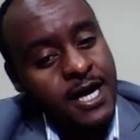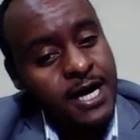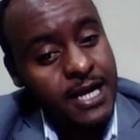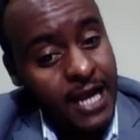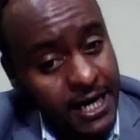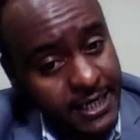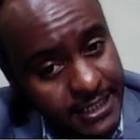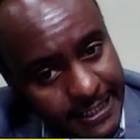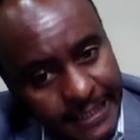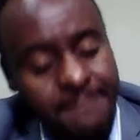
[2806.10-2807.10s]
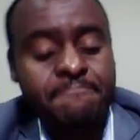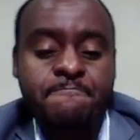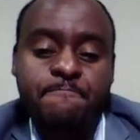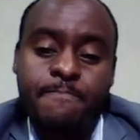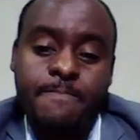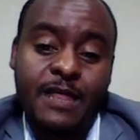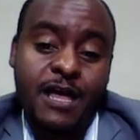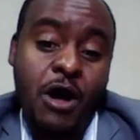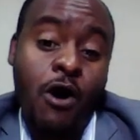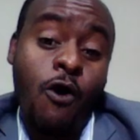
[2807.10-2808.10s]
Luckily,
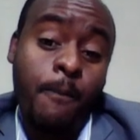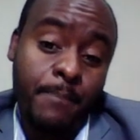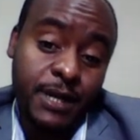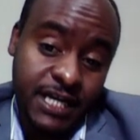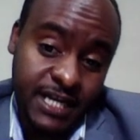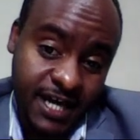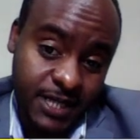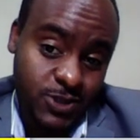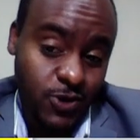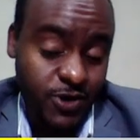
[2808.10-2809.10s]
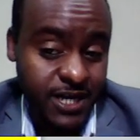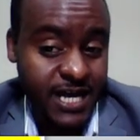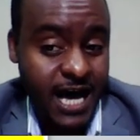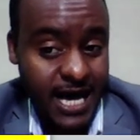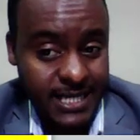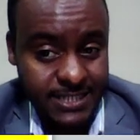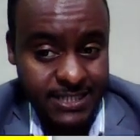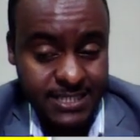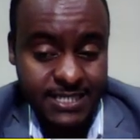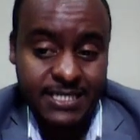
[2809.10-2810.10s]
OpenEDX already has
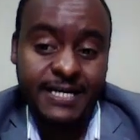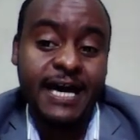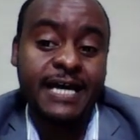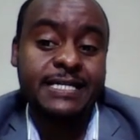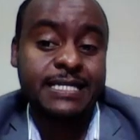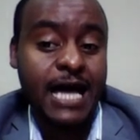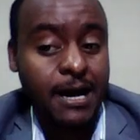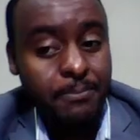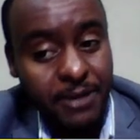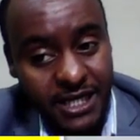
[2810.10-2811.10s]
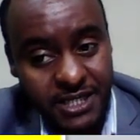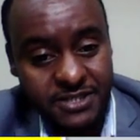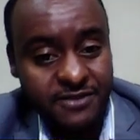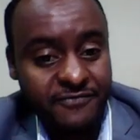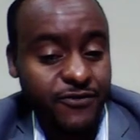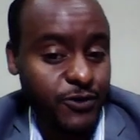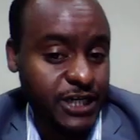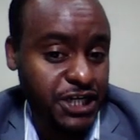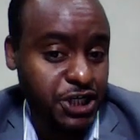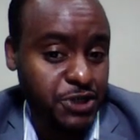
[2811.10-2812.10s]
a template for
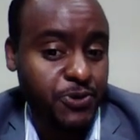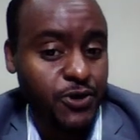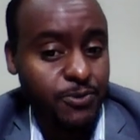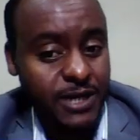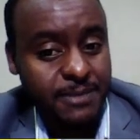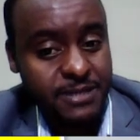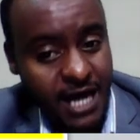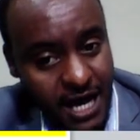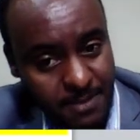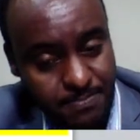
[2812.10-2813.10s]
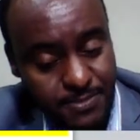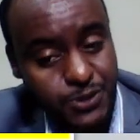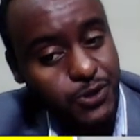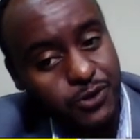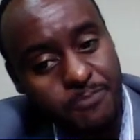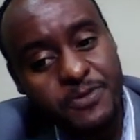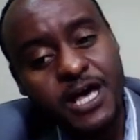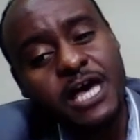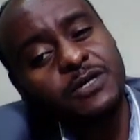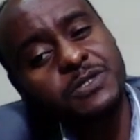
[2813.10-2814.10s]
each problem type. So
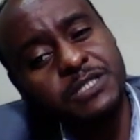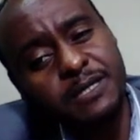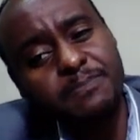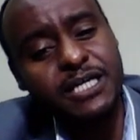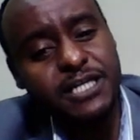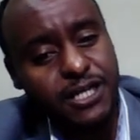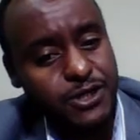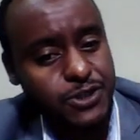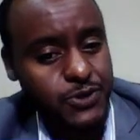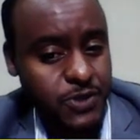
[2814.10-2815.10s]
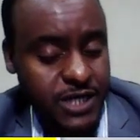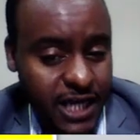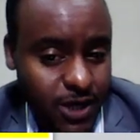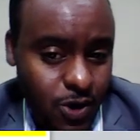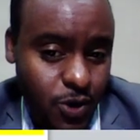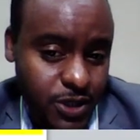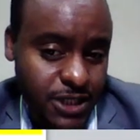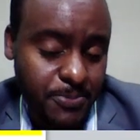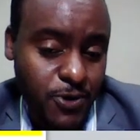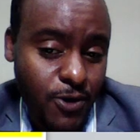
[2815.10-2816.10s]
you simply need to click on the
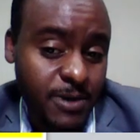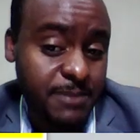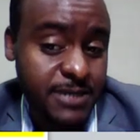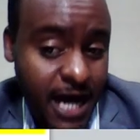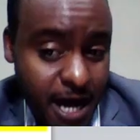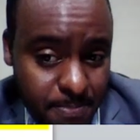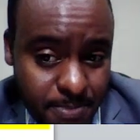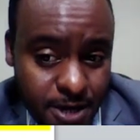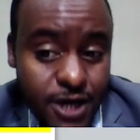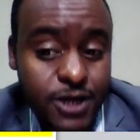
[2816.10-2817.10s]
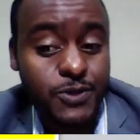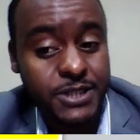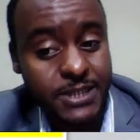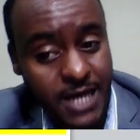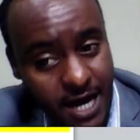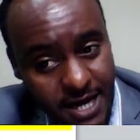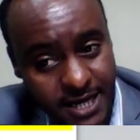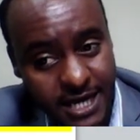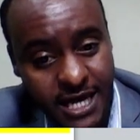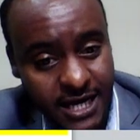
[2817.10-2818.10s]
problem type you desire
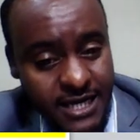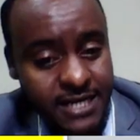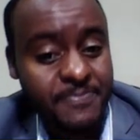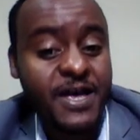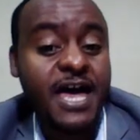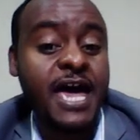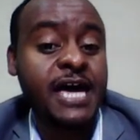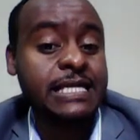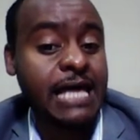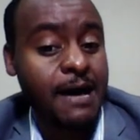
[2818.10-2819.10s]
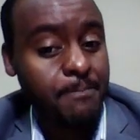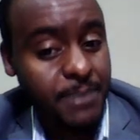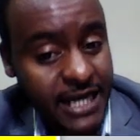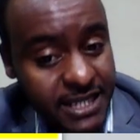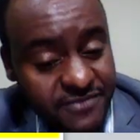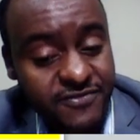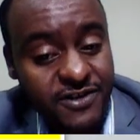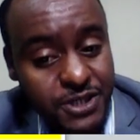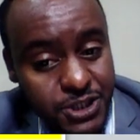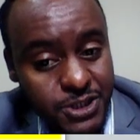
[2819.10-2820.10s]
and a templated
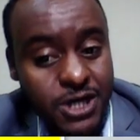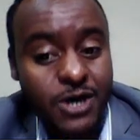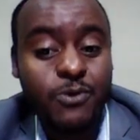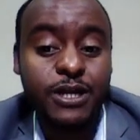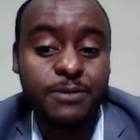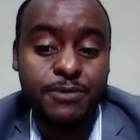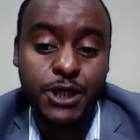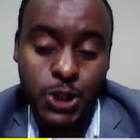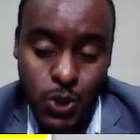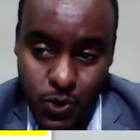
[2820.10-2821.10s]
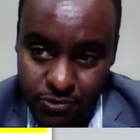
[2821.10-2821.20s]
version will be shown.